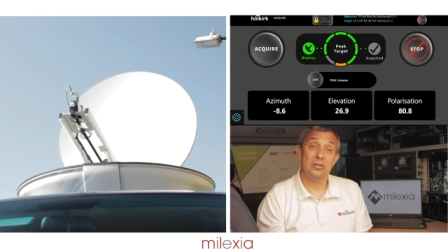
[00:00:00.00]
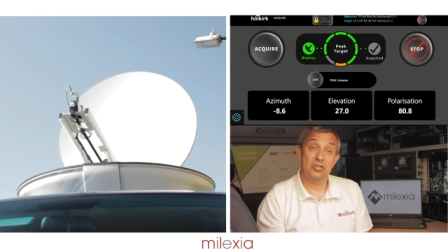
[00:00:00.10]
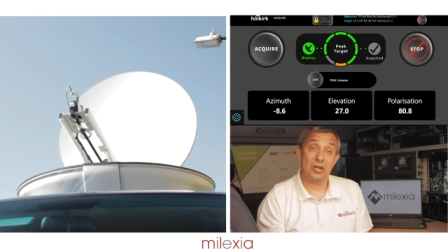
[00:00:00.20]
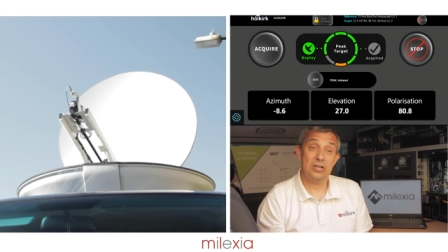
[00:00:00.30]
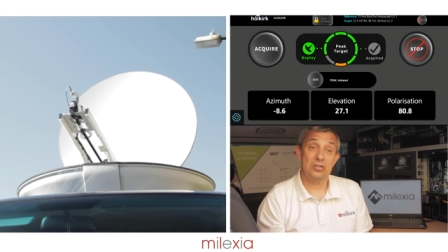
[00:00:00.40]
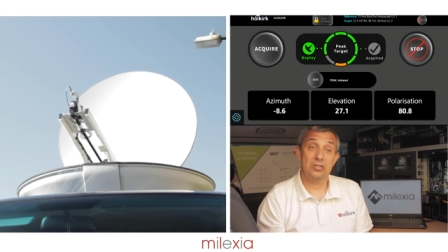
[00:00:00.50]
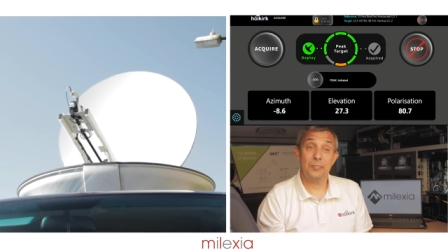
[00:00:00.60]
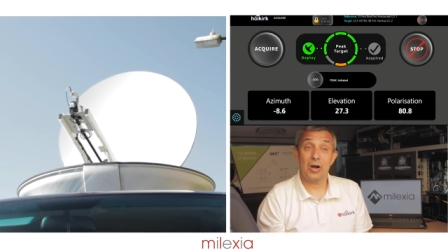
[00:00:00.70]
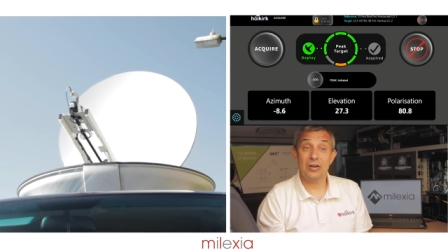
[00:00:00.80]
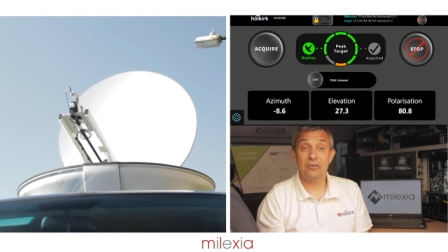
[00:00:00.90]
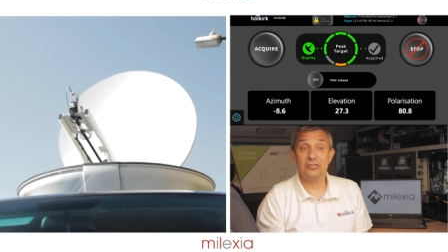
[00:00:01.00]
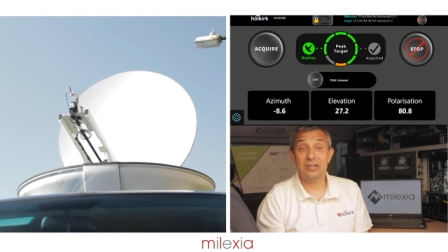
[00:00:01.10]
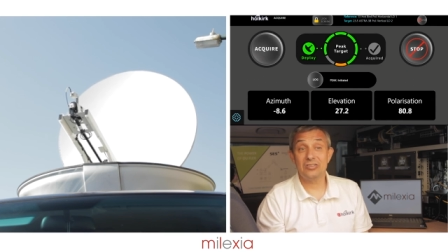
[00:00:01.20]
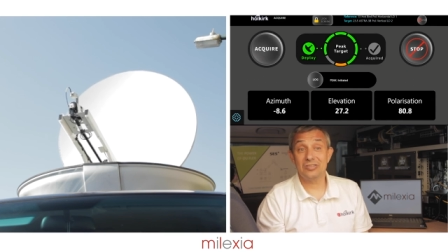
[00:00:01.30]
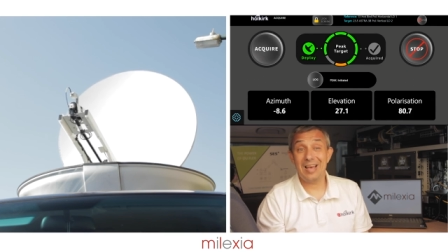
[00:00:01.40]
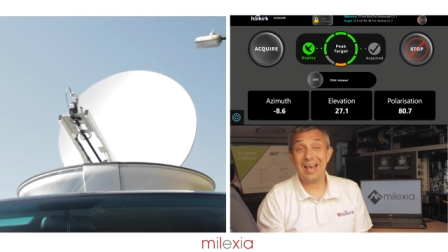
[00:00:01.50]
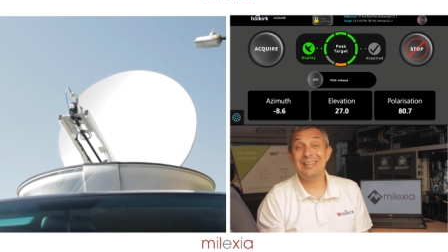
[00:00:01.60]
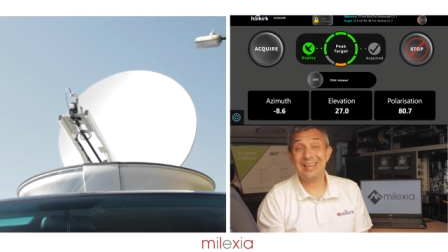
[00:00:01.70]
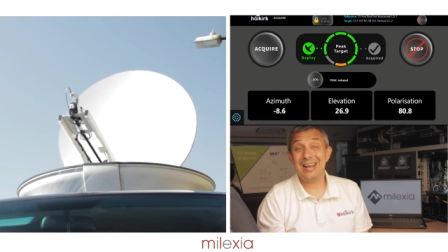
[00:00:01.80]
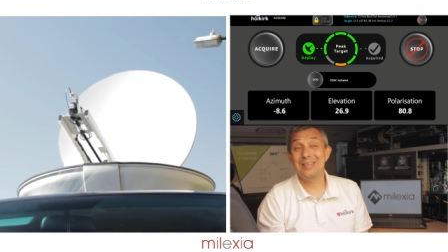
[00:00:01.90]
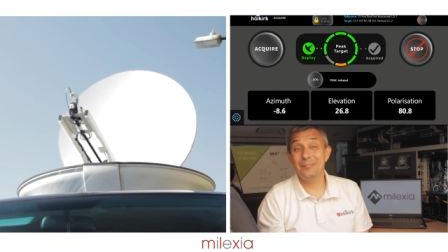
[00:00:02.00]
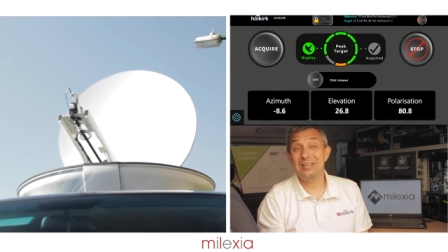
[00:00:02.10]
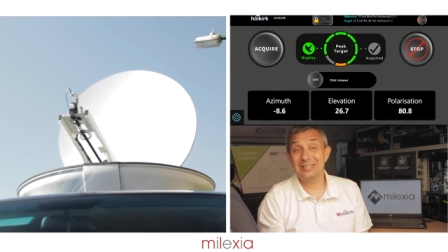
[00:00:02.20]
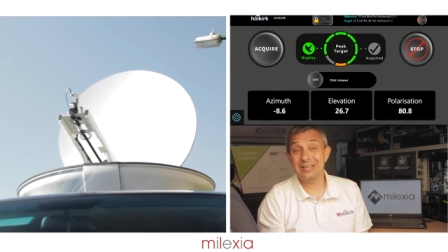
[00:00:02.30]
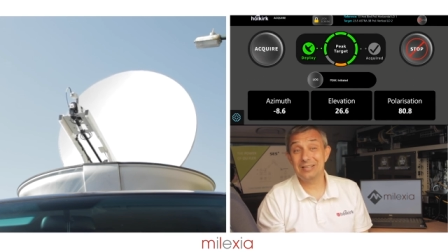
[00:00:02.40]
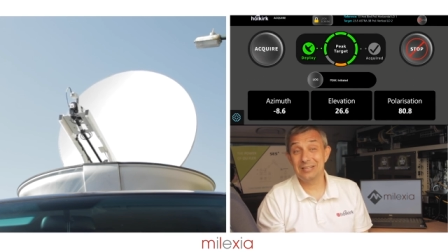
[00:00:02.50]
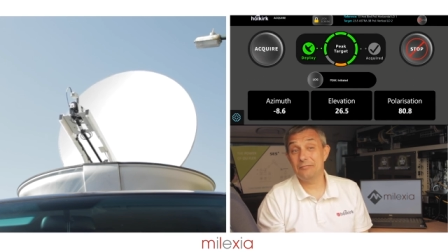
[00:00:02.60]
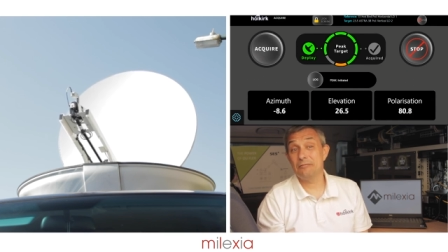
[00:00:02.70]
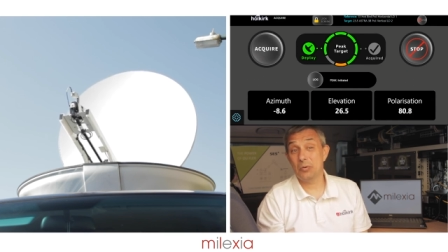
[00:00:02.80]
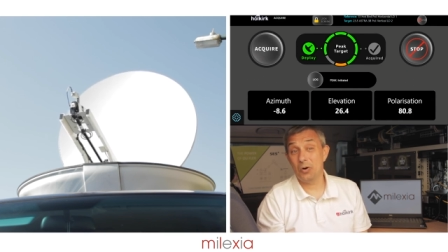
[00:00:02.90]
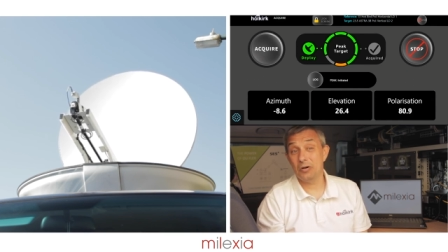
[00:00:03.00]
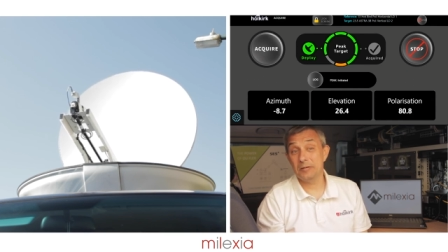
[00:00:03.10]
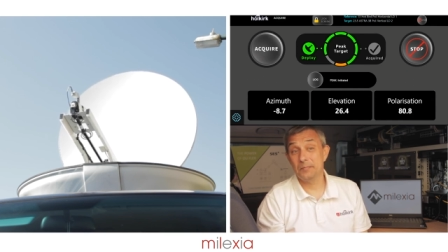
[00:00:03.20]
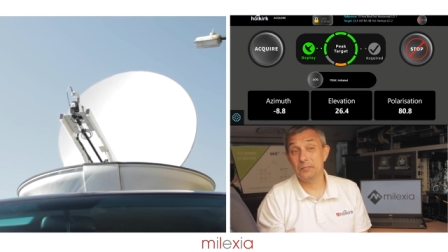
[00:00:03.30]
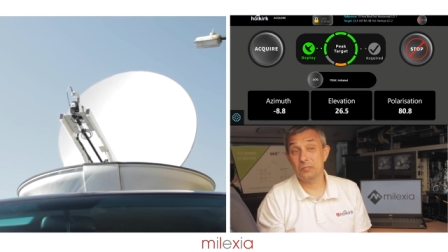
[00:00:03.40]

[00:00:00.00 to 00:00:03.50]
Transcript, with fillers: changing the polarisation and L M B settings if required.